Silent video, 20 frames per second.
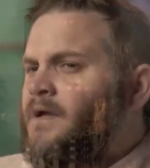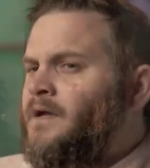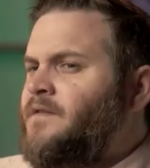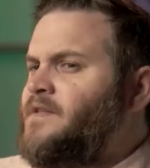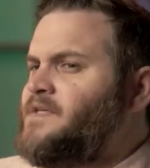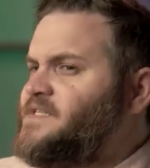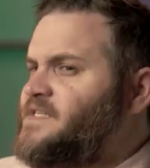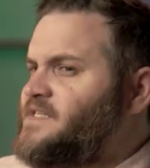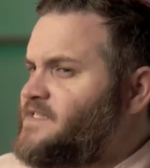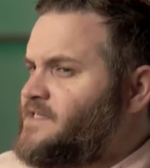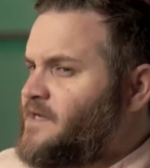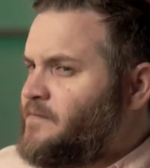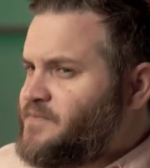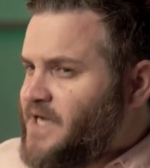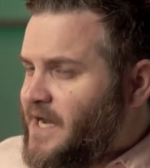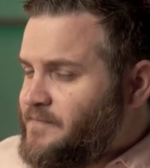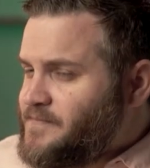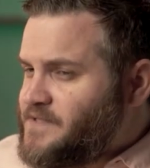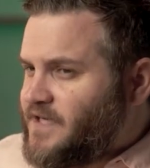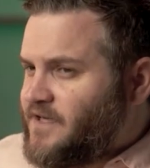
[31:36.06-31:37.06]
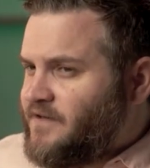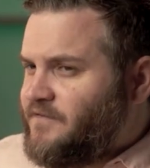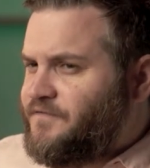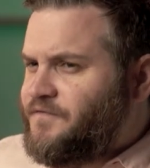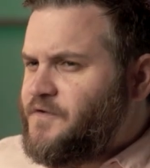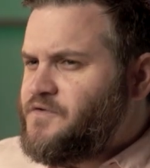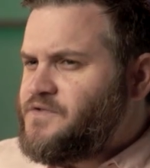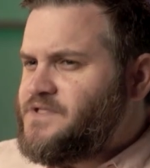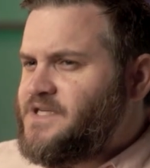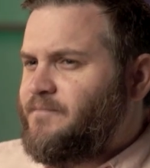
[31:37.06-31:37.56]
This is sometimes a
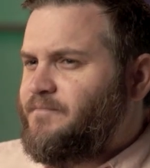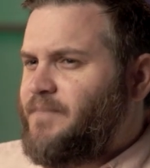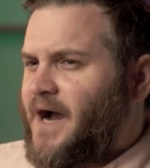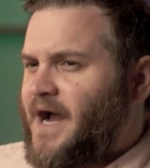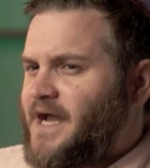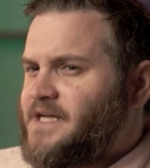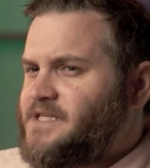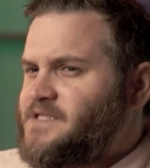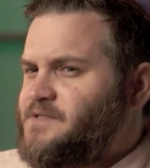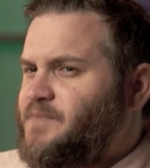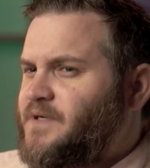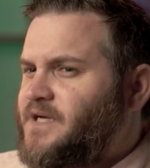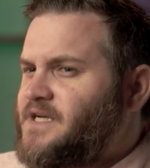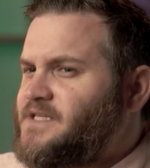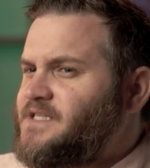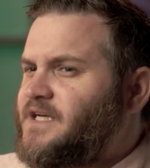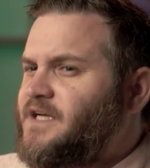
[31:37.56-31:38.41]
confusing bias because